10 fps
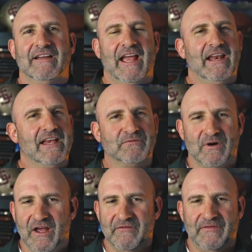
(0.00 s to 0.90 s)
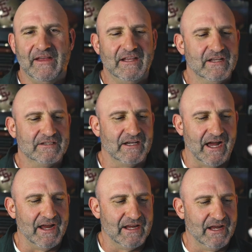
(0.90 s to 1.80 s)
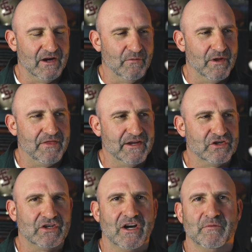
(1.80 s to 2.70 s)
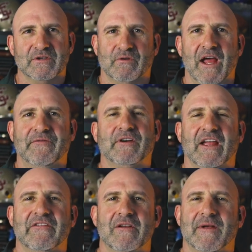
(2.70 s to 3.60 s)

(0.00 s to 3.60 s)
And as we're yeah. unfailing this, I, you know, one of the things shared was, well, I've forgiven him.